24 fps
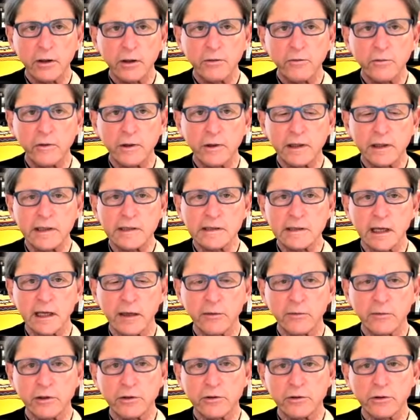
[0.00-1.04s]
with these
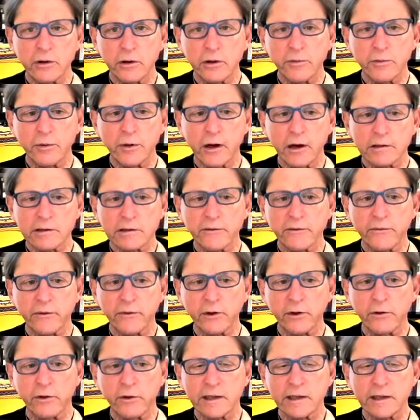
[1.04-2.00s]
immature parts of you